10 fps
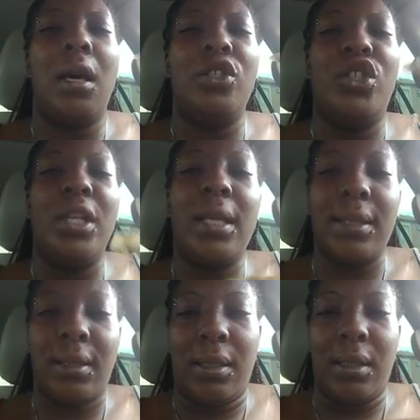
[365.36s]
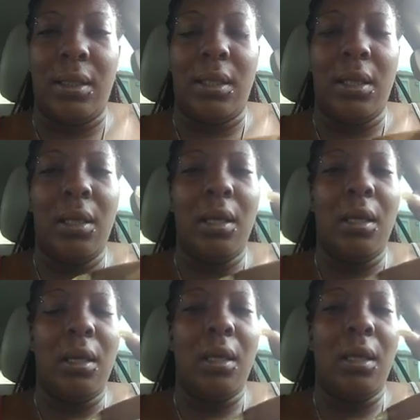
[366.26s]
jealousy
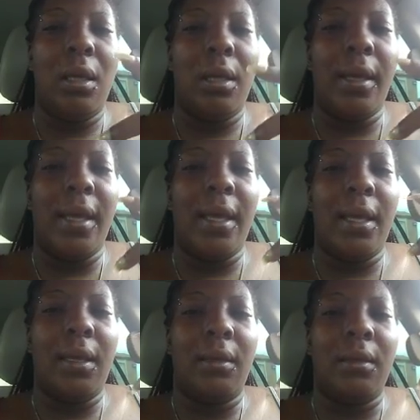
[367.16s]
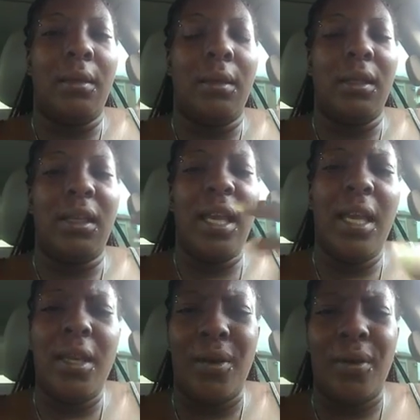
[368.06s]
and
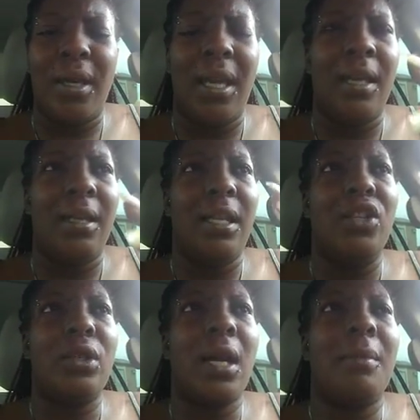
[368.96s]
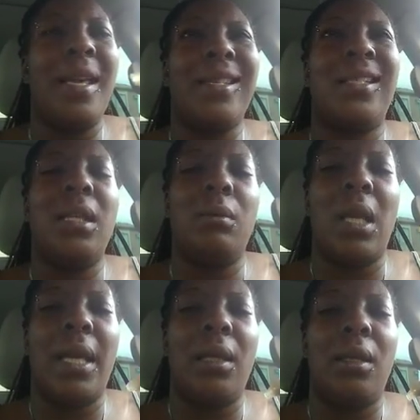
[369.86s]
kill, and he's trying to make it seem
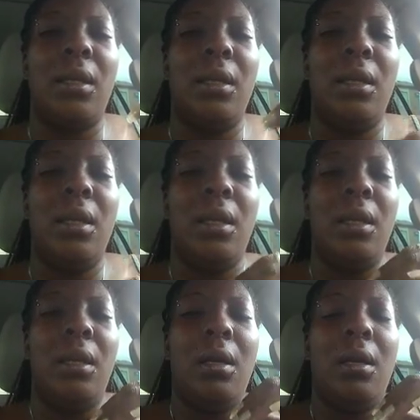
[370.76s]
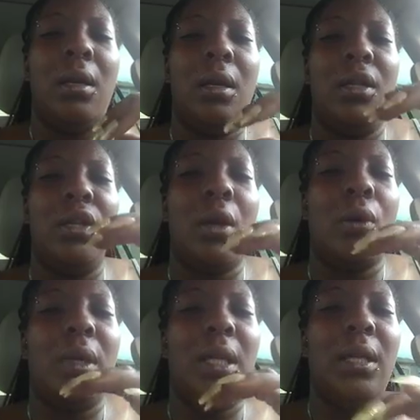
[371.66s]
like, you
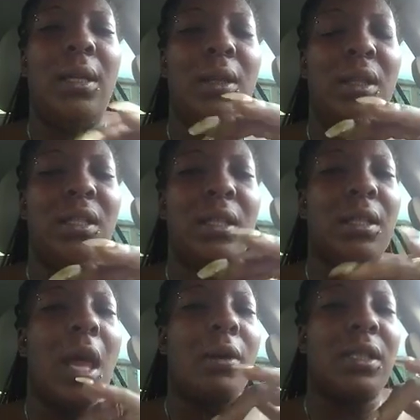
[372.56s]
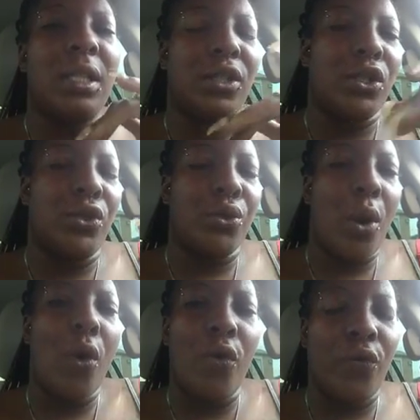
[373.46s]
know, he just lost his
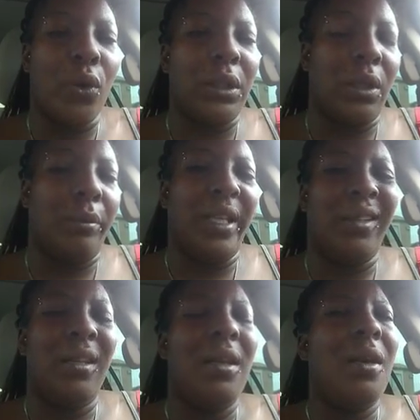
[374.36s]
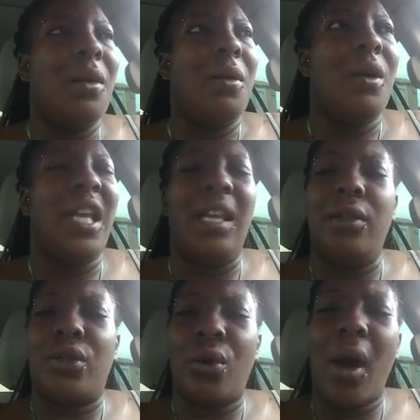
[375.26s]
control for a little bit, and
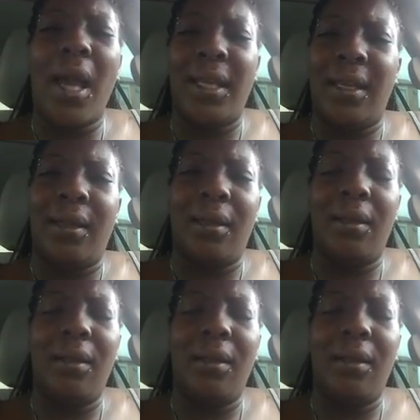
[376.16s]
he's trying